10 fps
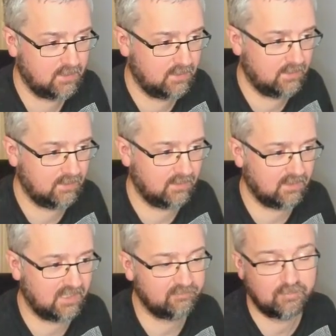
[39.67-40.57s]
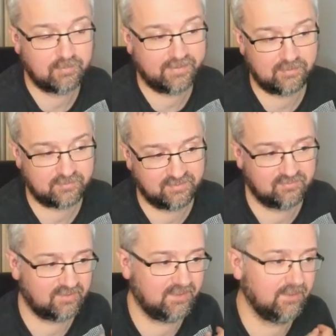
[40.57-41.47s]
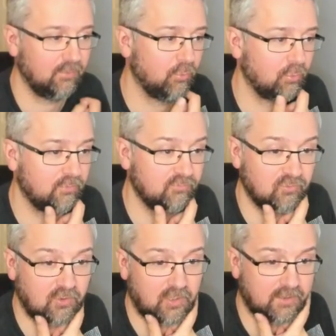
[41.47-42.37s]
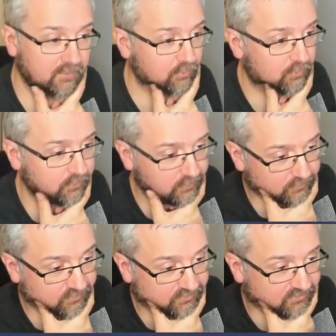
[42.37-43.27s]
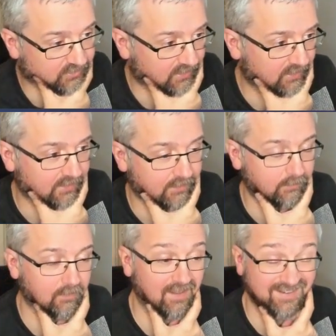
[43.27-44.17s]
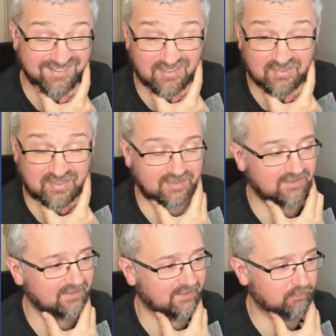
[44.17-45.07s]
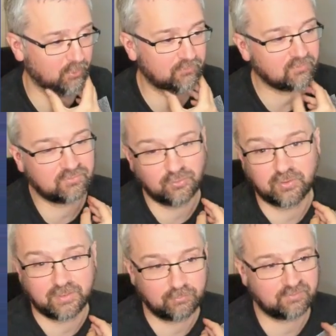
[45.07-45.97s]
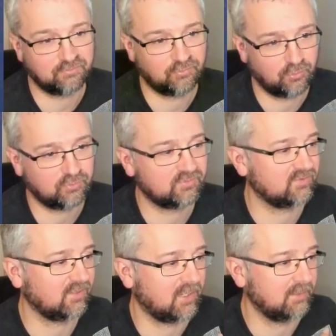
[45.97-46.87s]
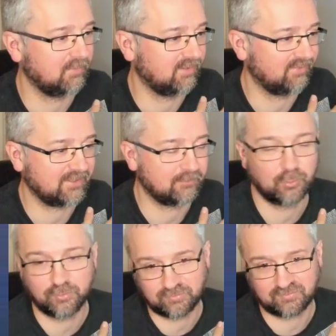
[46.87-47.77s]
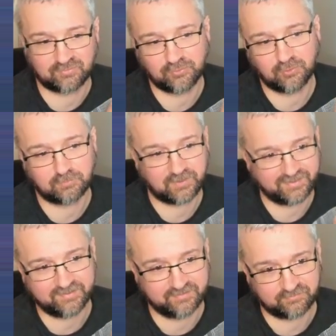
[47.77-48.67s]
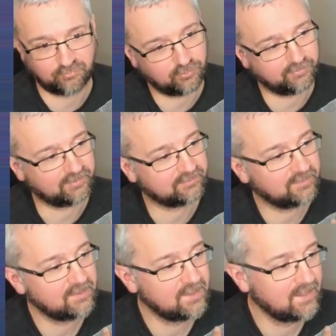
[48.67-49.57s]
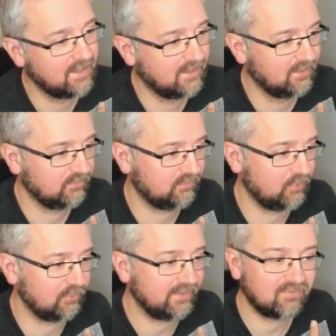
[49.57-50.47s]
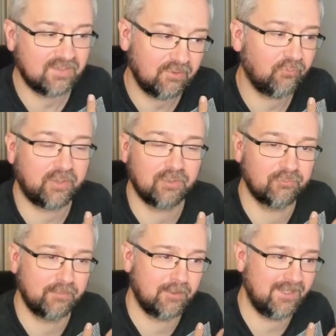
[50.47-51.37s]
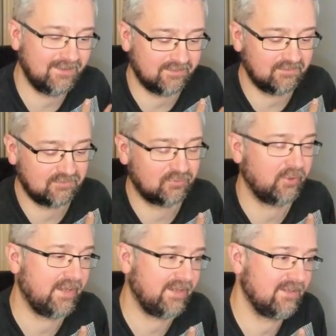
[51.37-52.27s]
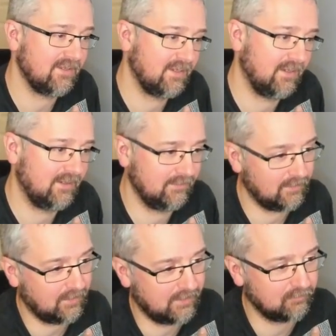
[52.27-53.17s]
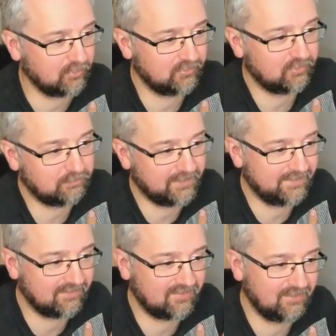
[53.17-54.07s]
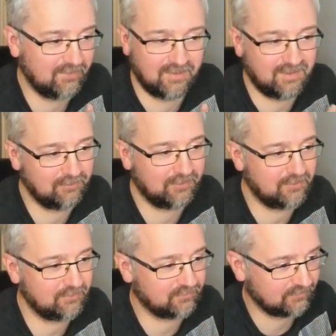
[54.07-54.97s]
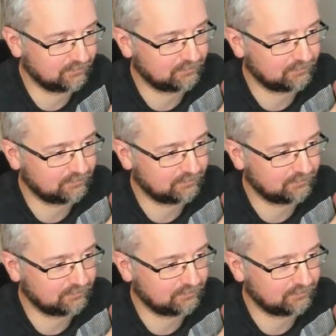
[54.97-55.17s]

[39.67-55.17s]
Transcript: Uh, I've been playing like this in all of July and August. Uh, and yesterday, the perfect score, that was the first time I've had a perfect score playing this format. So let's see if I can repeat this today. Uh, I am going to jump in and see how it goes.